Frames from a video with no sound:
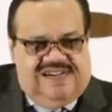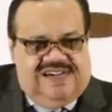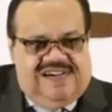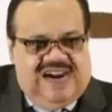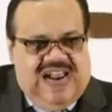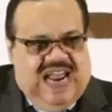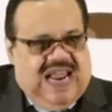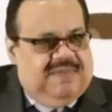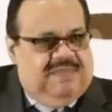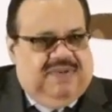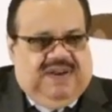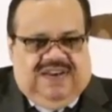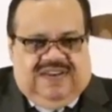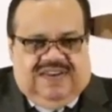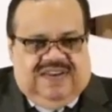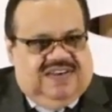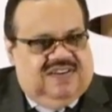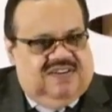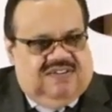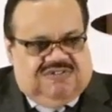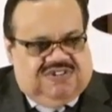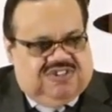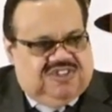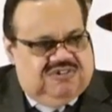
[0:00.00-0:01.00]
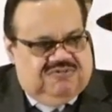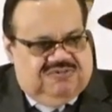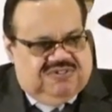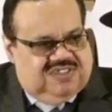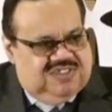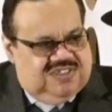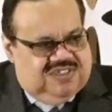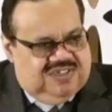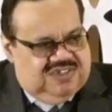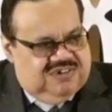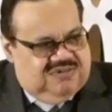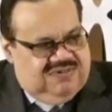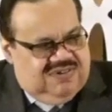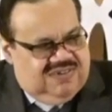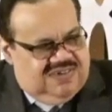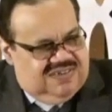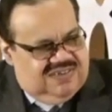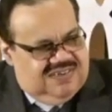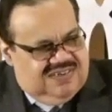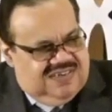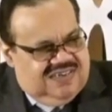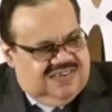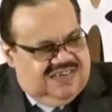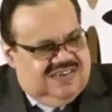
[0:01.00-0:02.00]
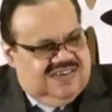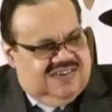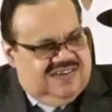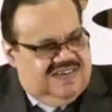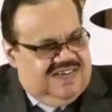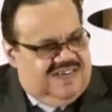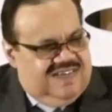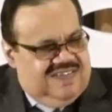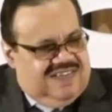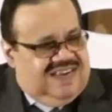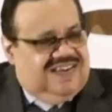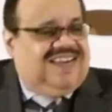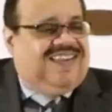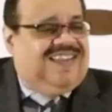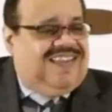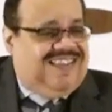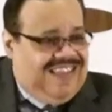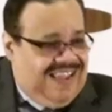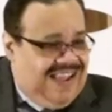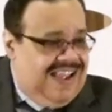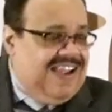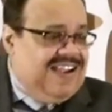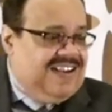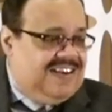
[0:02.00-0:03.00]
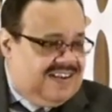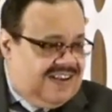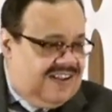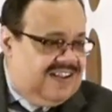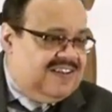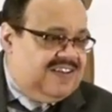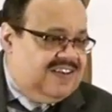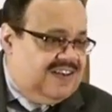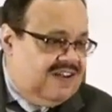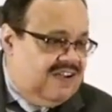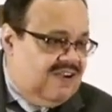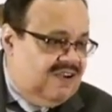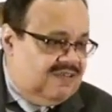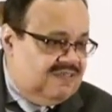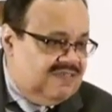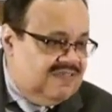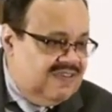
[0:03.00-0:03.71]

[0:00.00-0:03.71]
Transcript: Haman didn't know she was a Jew. The king didn't know.